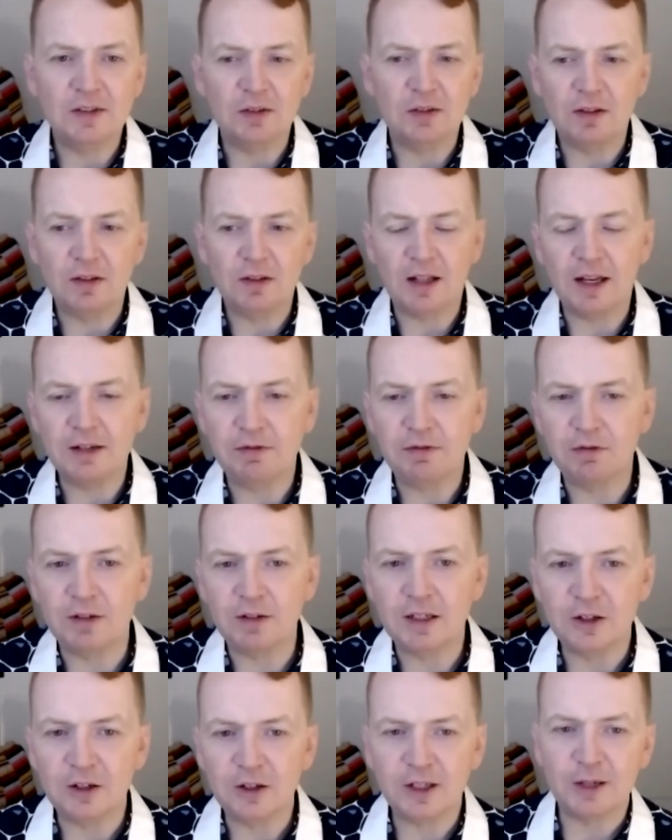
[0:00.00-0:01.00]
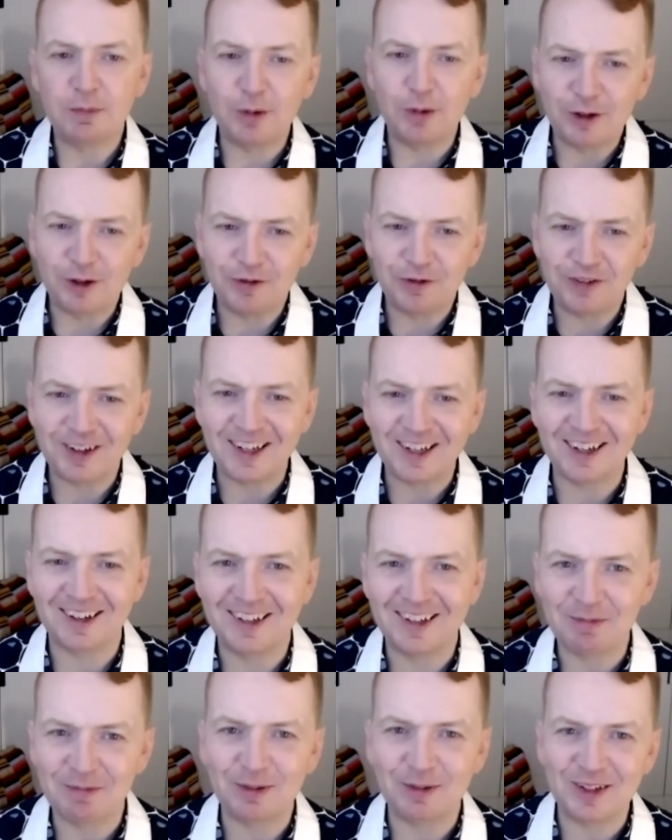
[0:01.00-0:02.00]
of life when you look at a bird feeder and
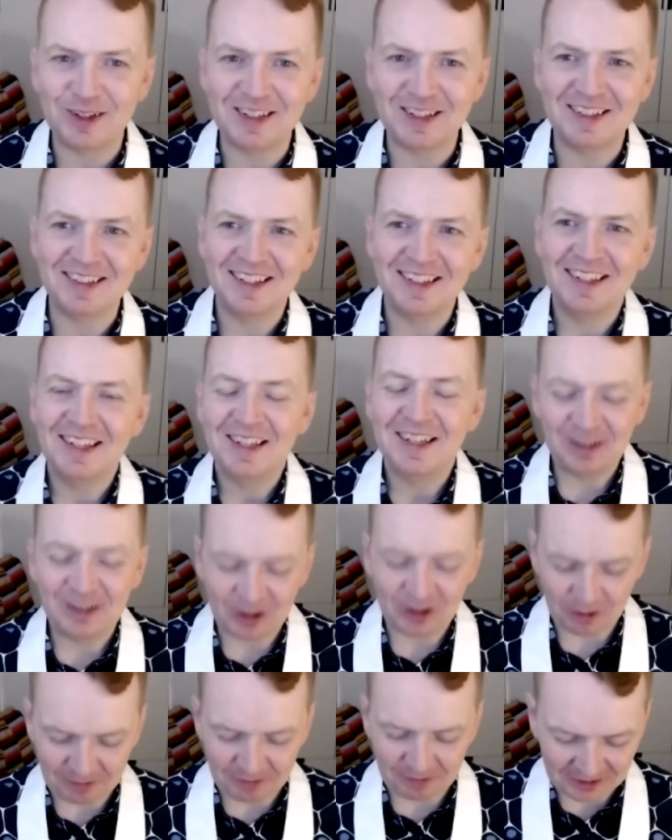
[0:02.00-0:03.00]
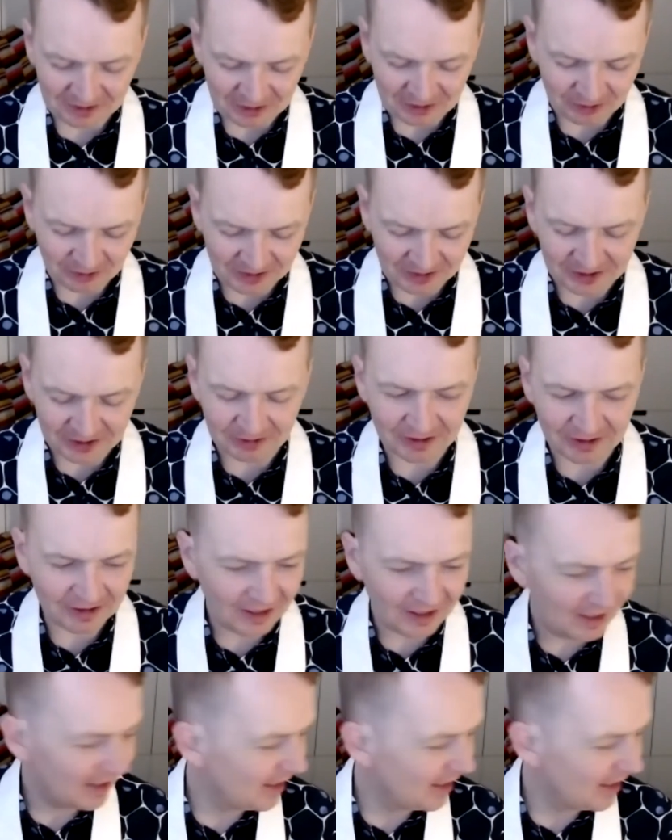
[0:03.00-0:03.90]
the birds coming and going to it.